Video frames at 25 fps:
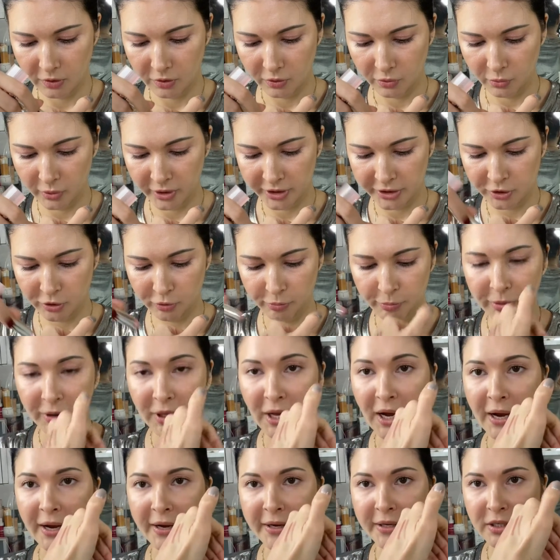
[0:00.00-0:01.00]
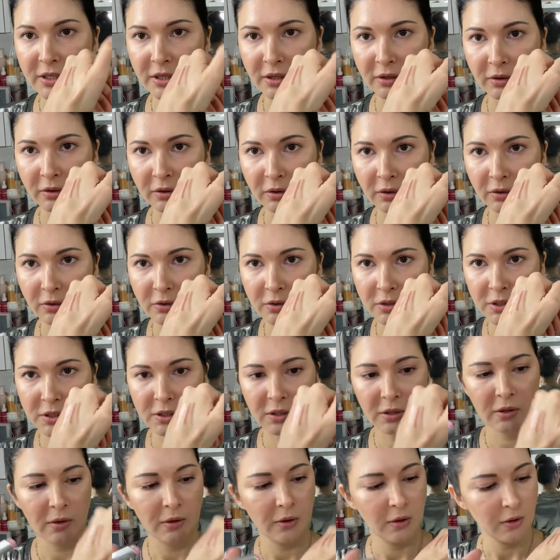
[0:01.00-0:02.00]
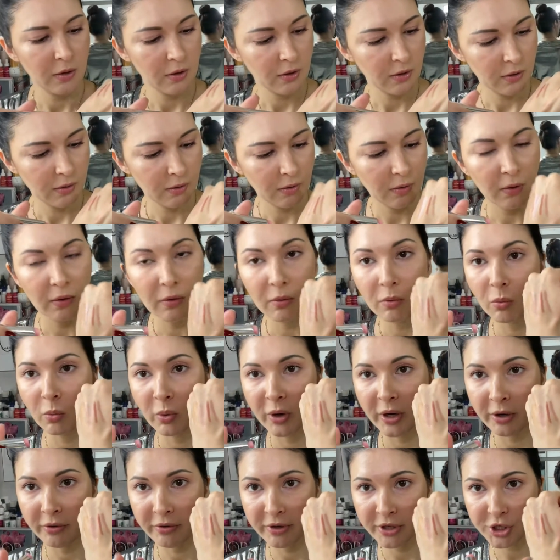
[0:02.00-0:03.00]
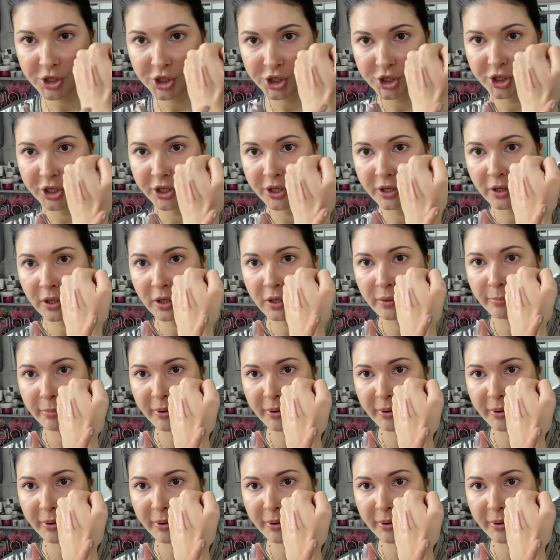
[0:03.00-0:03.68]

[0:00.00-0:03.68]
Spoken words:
When you apply it, it looks very sheer,